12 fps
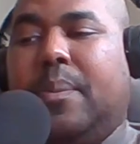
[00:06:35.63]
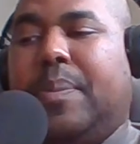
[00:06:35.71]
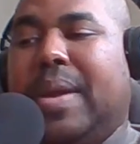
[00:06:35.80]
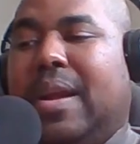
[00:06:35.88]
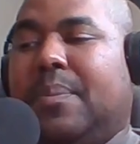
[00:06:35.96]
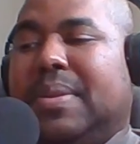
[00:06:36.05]

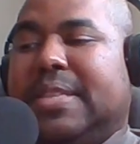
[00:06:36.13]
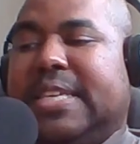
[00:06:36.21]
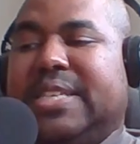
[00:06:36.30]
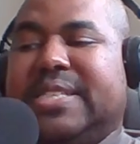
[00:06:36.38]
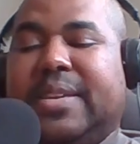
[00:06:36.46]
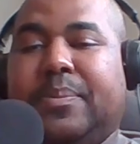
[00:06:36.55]

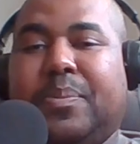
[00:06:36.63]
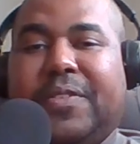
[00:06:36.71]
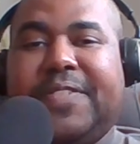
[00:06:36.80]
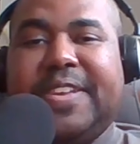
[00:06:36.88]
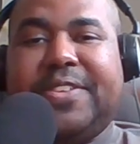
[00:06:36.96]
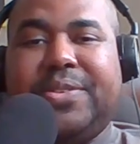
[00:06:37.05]
paraplegic
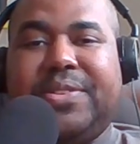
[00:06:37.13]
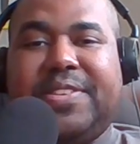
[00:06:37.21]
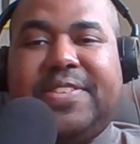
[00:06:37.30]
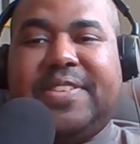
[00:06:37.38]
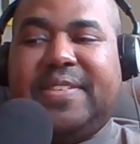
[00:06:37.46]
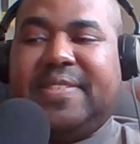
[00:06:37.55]
professor's
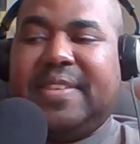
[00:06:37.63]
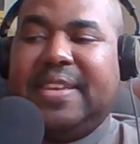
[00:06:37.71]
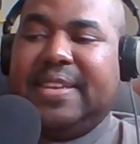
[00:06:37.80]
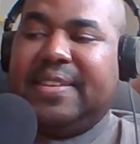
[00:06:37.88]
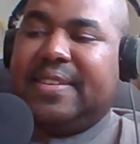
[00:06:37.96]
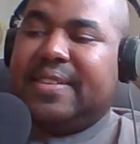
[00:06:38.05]
assistant.